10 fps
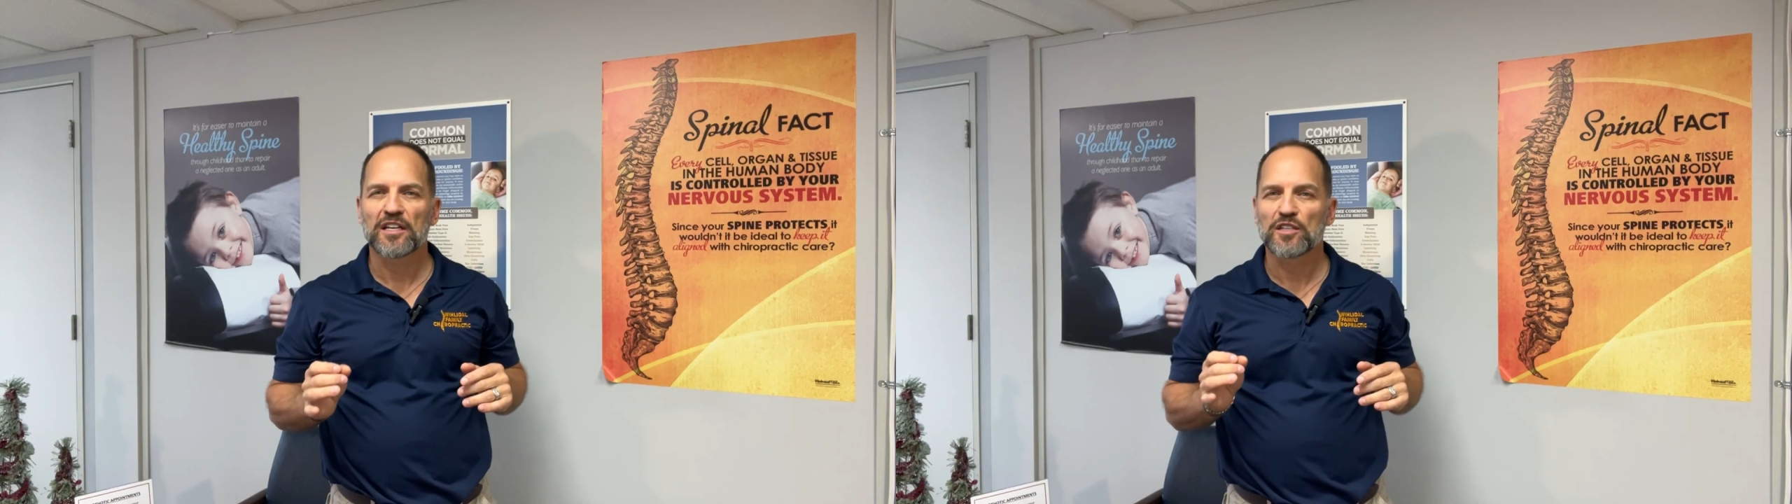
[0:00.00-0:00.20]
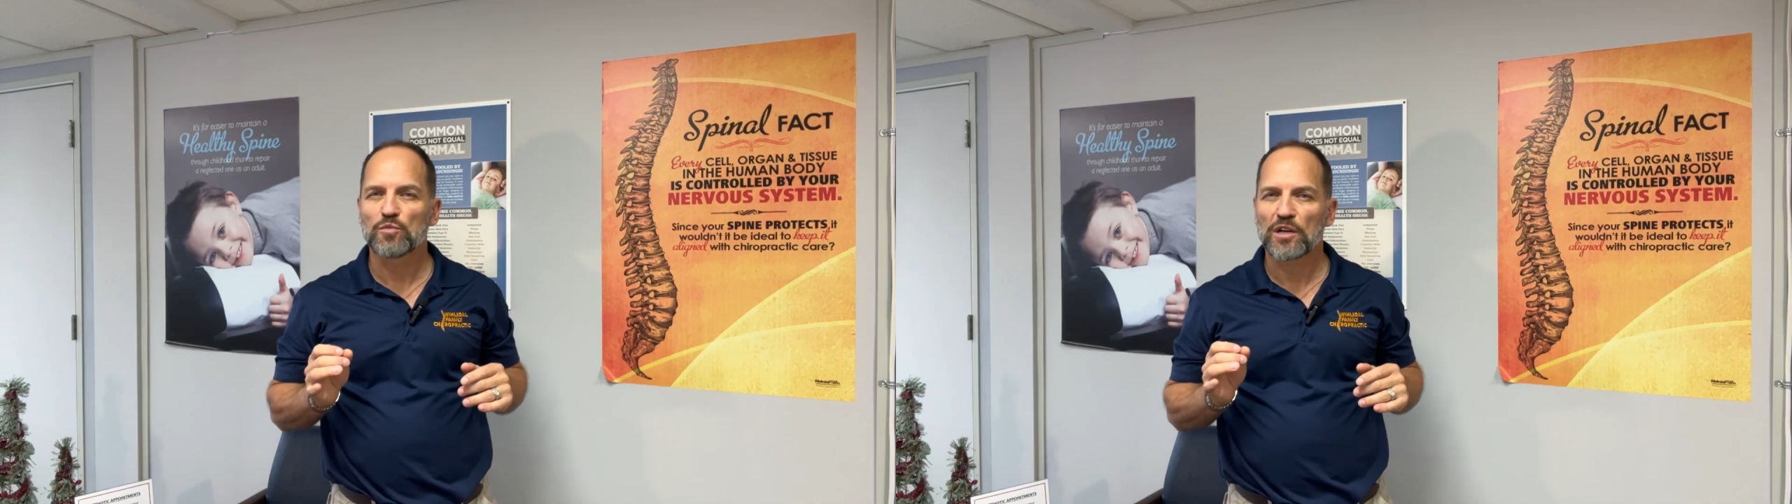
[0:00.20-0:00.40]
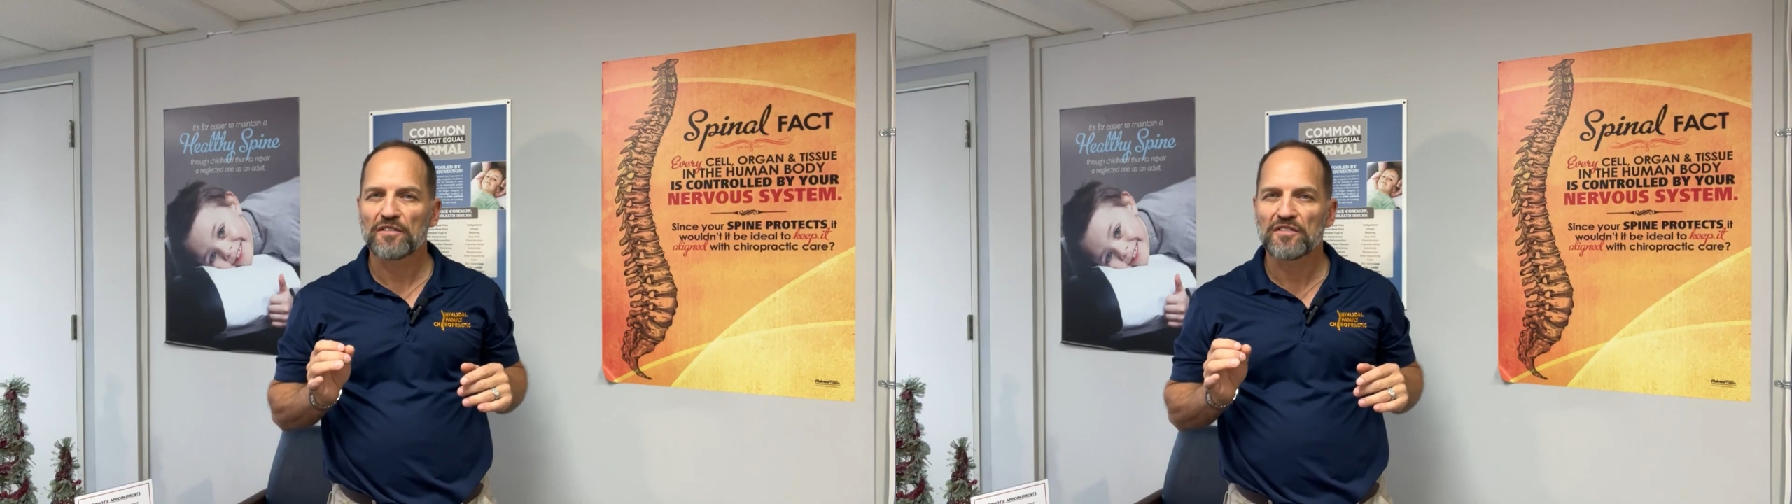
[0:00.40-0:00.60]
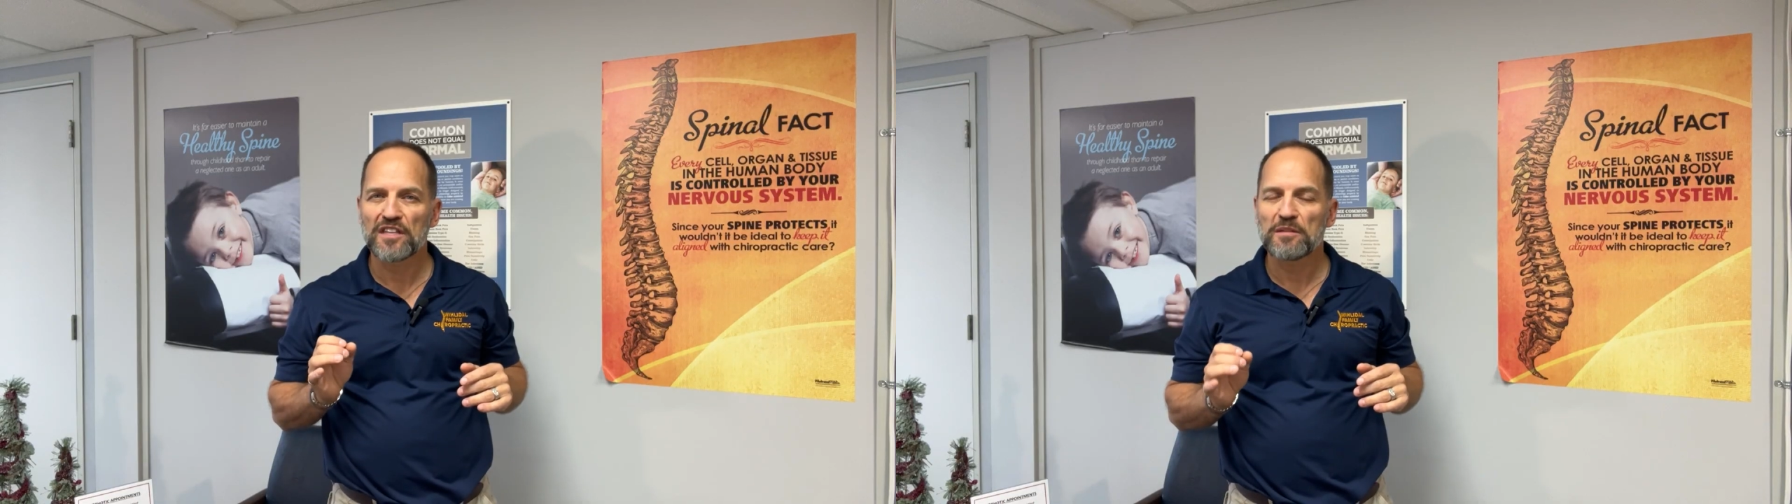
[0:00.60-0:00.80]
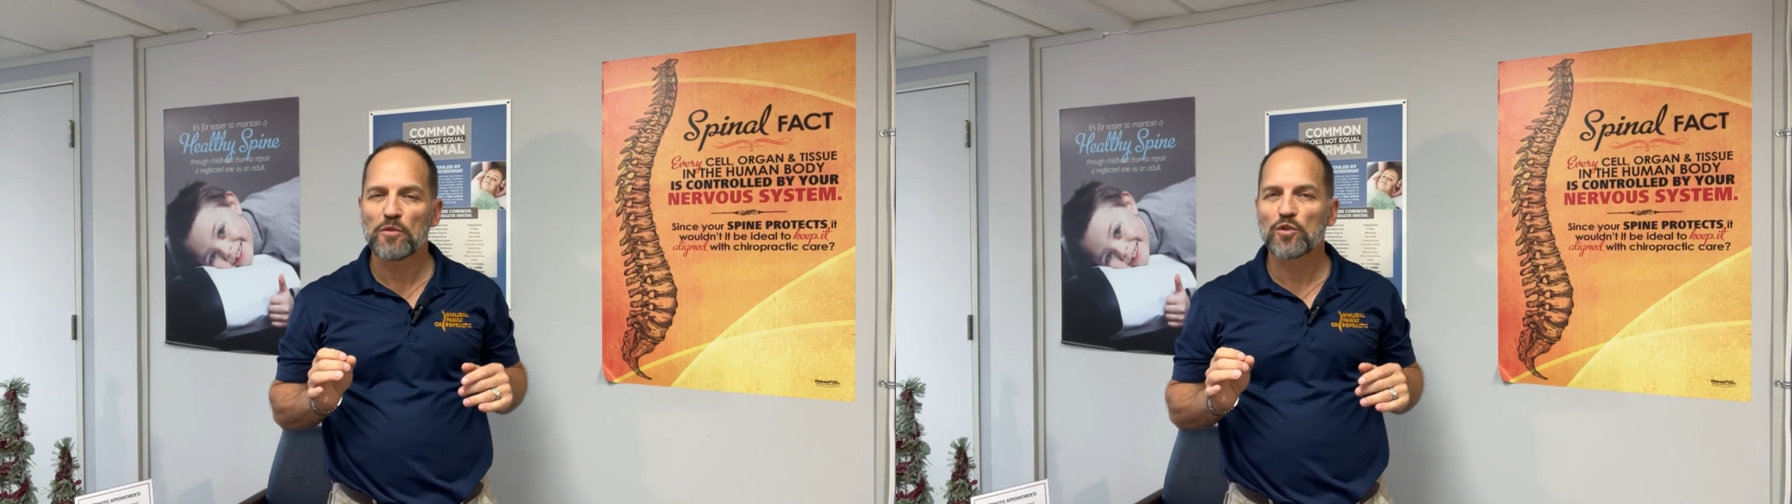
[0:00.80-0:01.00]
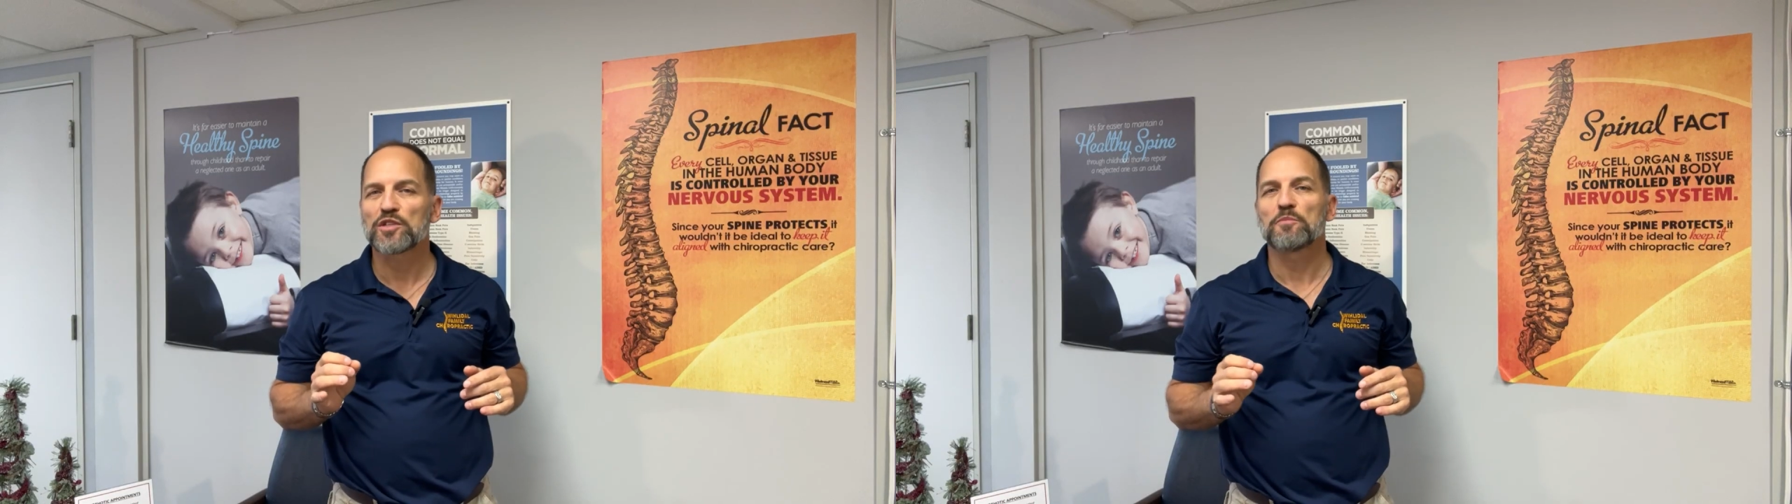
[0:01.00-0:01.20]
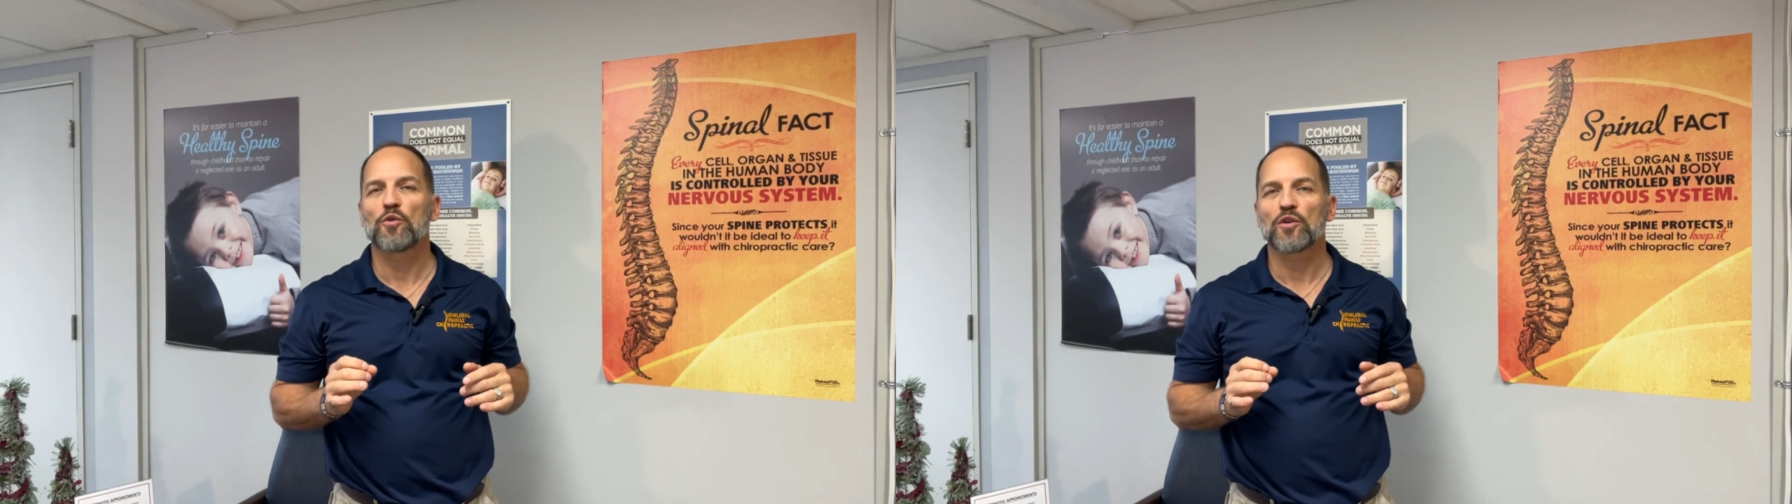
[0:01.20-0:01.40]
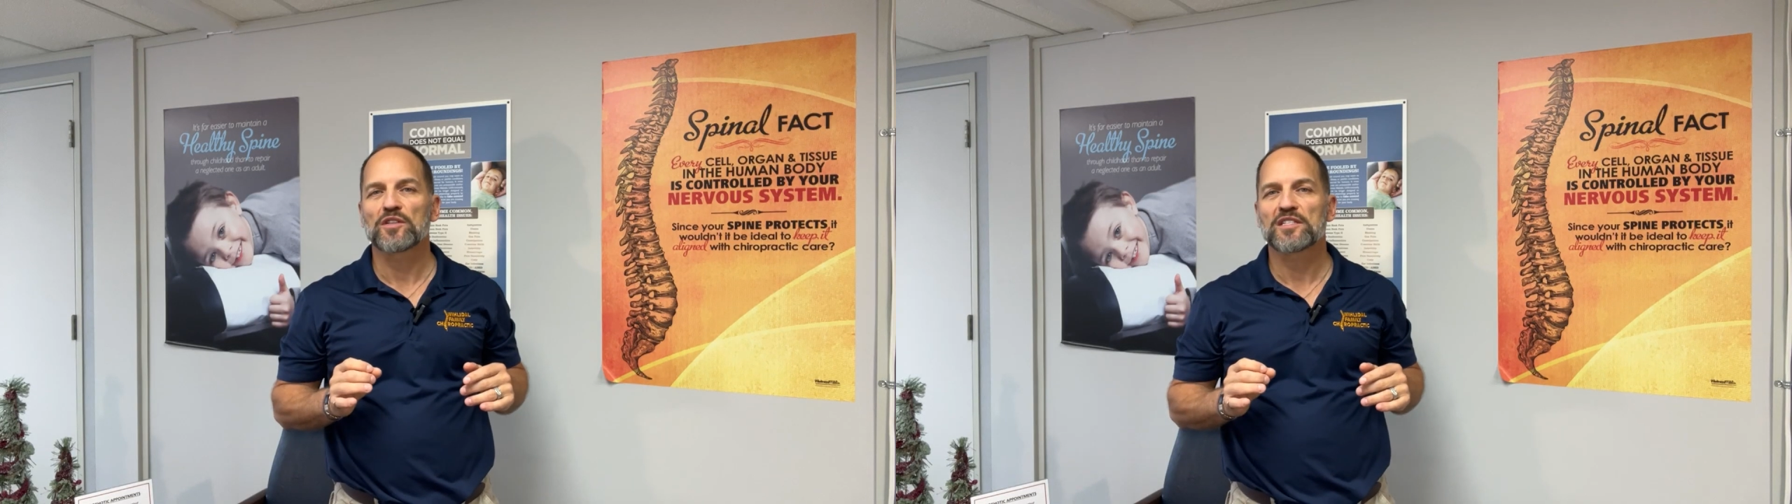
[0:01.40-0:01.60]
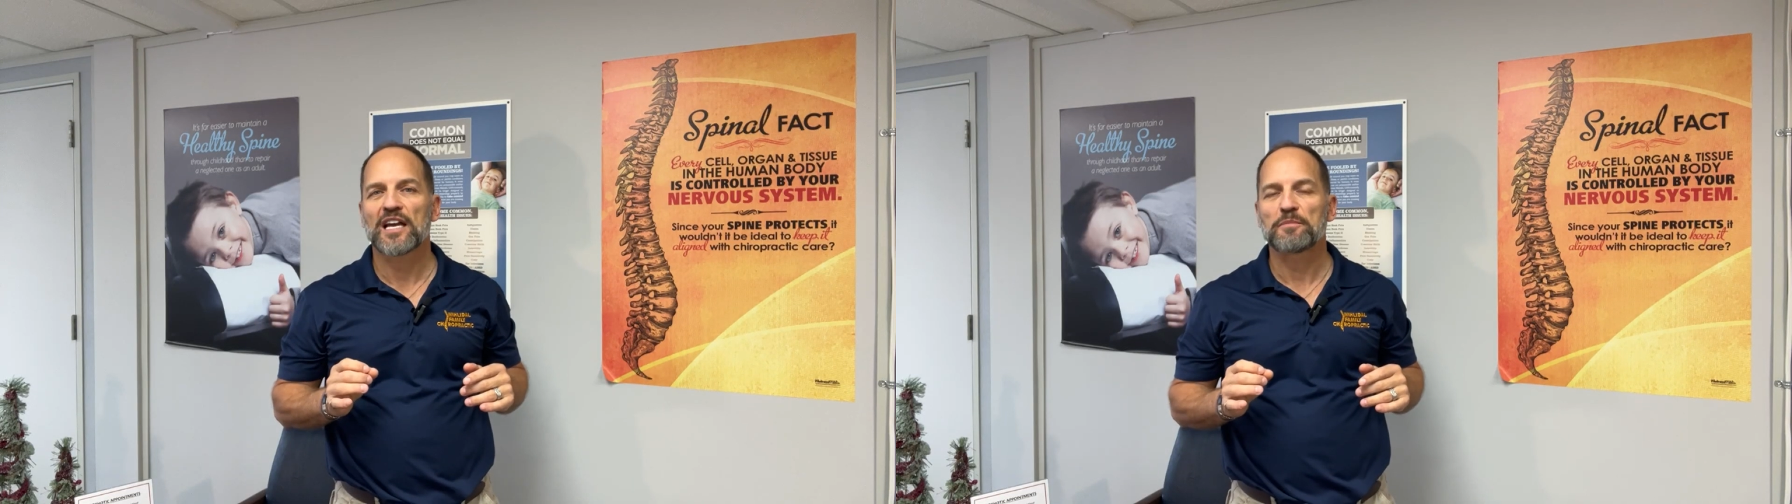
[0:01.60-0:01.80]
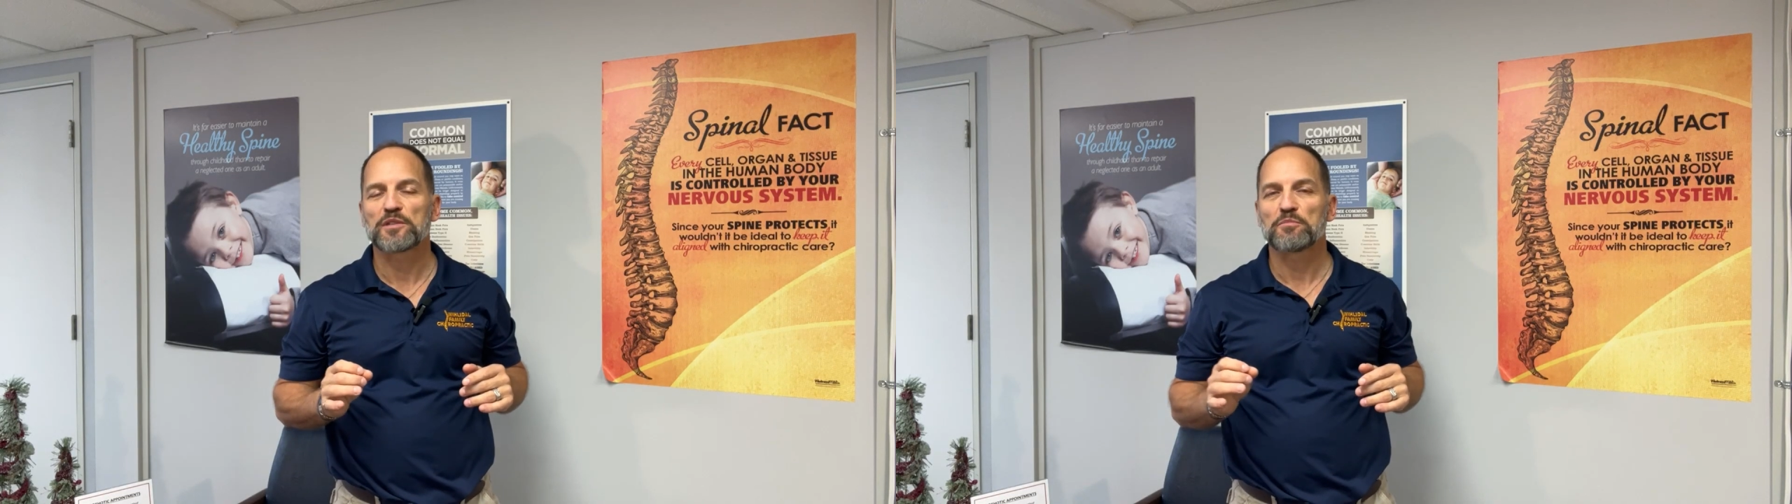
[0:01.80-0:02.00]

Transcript: is one of the most important steps